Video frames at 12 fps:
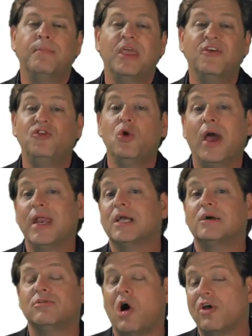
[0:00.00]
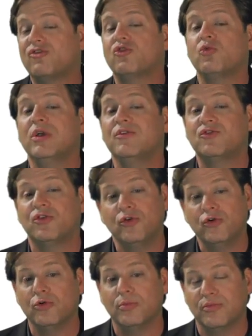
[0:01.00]
If you had a glossary of
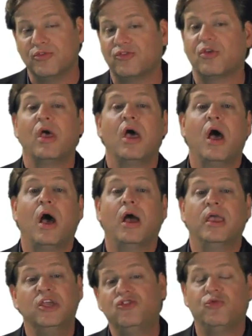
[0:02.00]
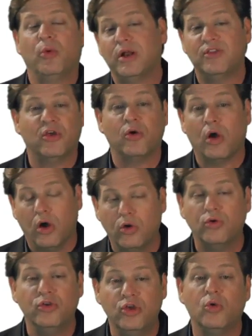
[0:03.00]
terms, each one at their
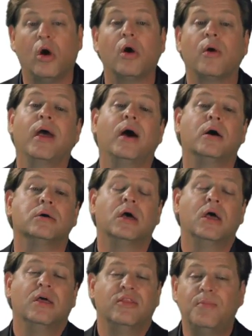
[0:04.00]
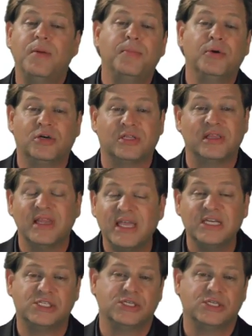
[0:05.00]
own URL that people could link